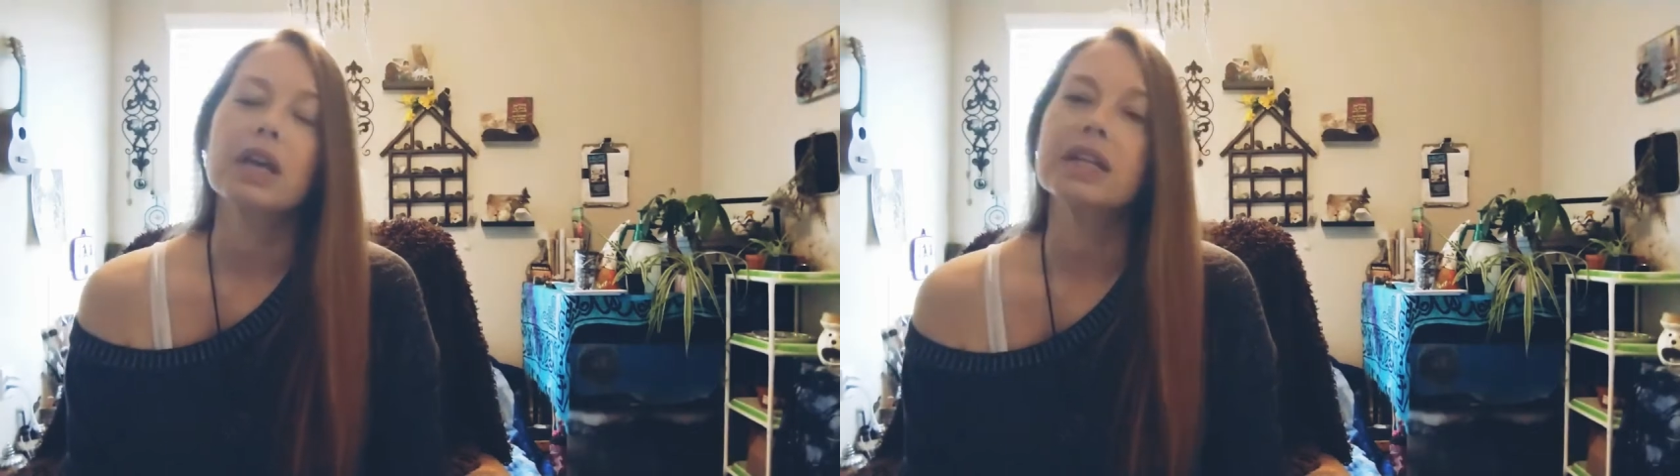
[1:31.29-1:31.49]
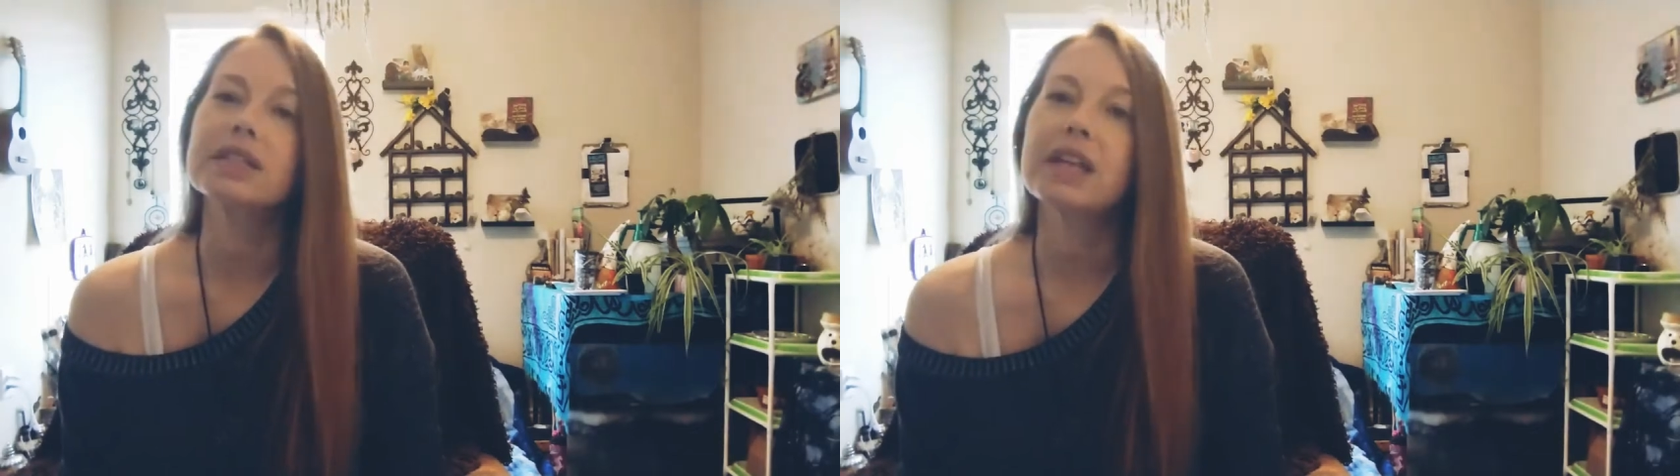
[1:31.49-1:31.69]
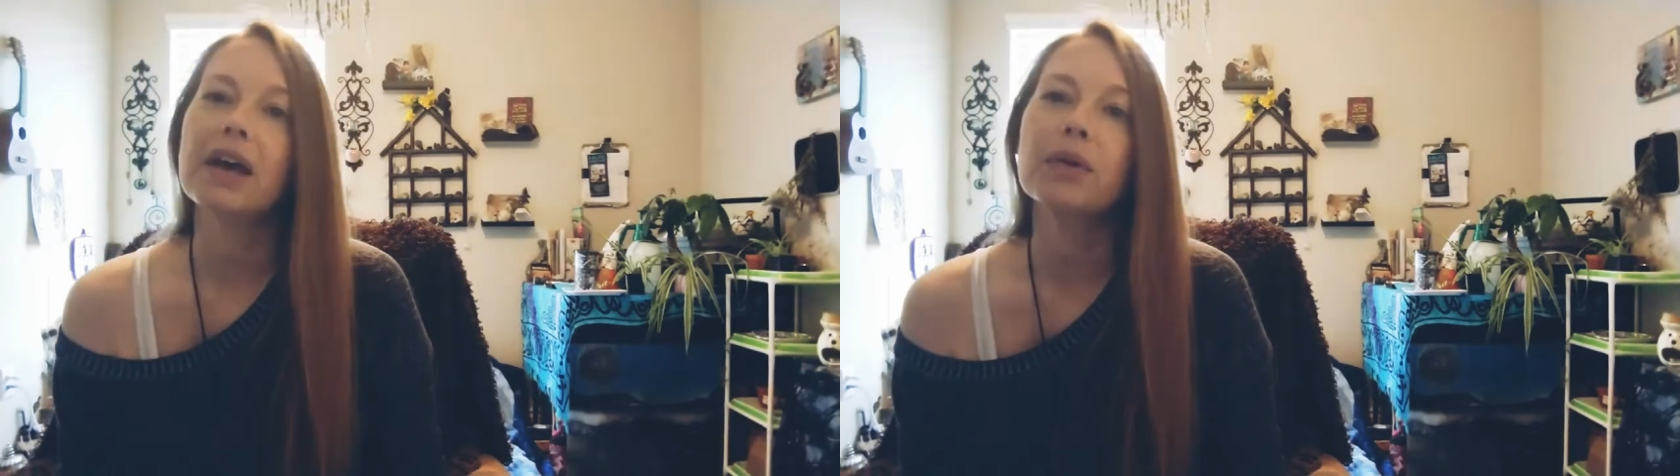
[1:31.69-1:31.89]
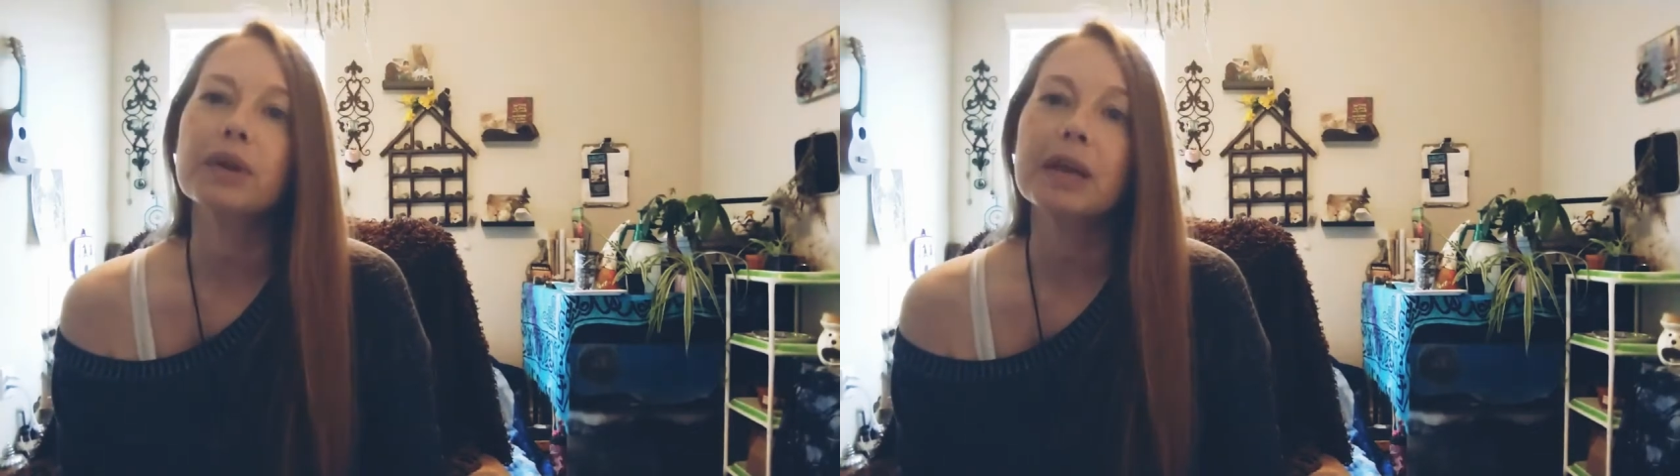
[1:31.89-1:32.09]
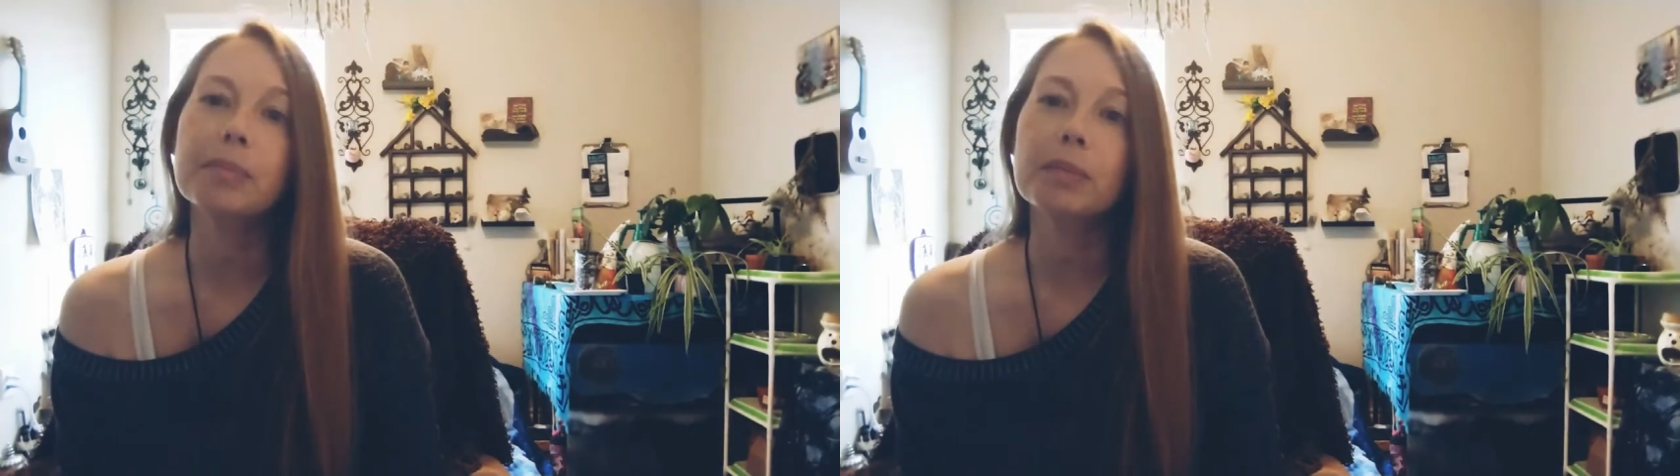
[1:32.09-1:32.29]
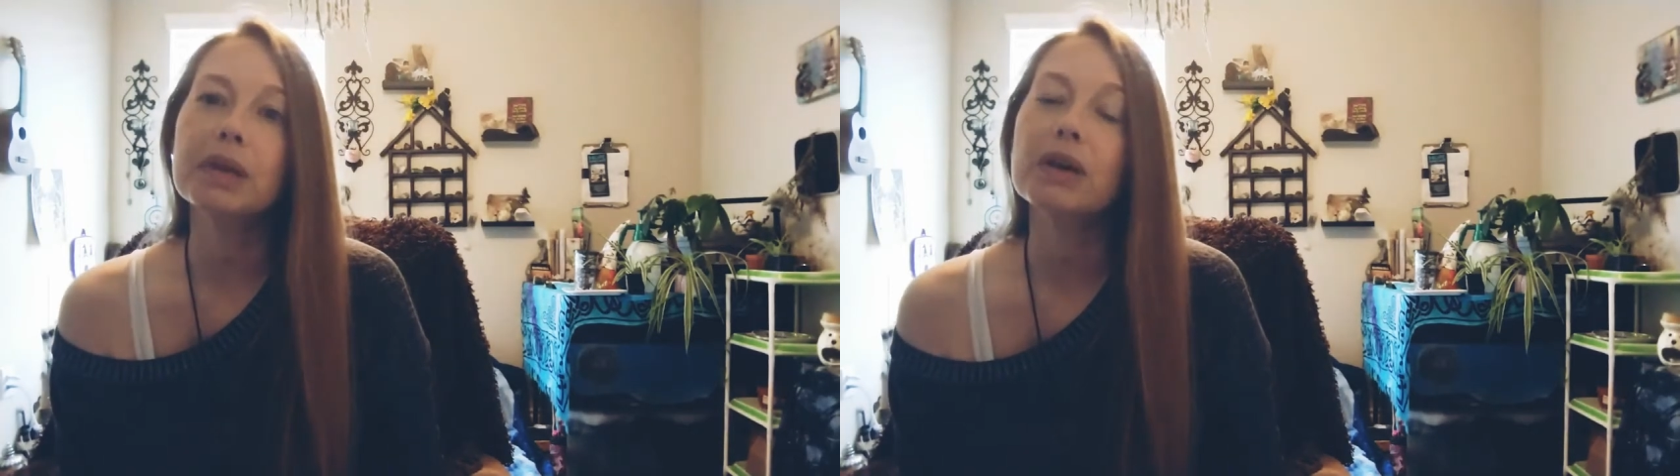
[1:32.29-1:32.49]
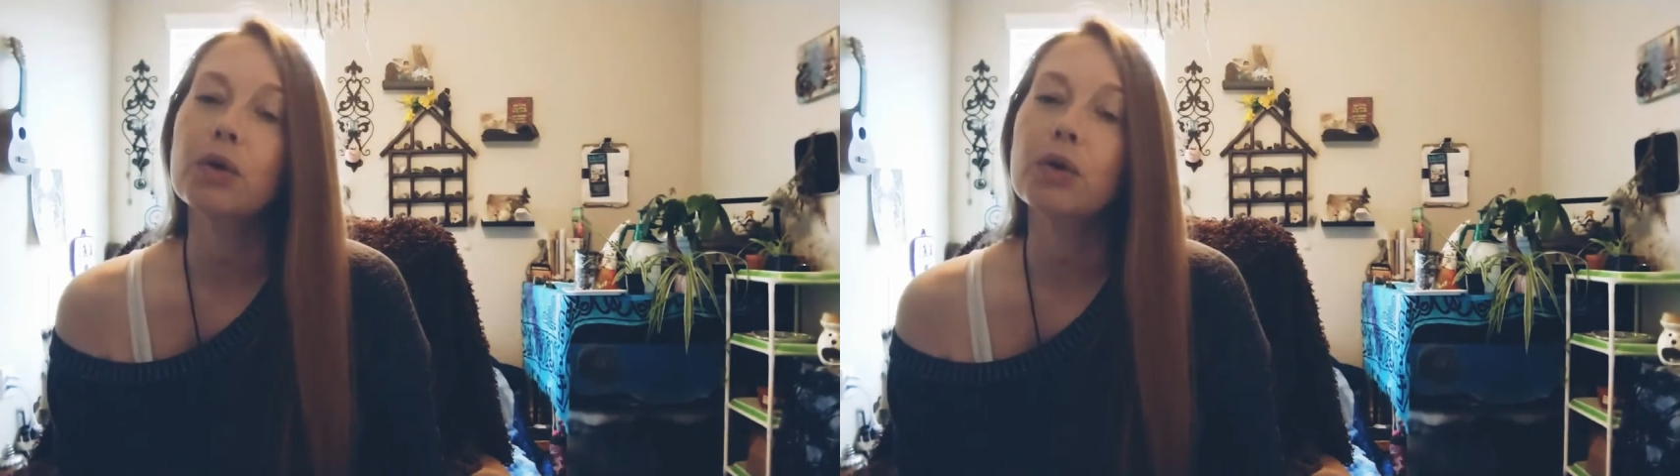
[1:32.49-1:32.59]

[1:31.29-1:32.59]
it's titled Ipomoea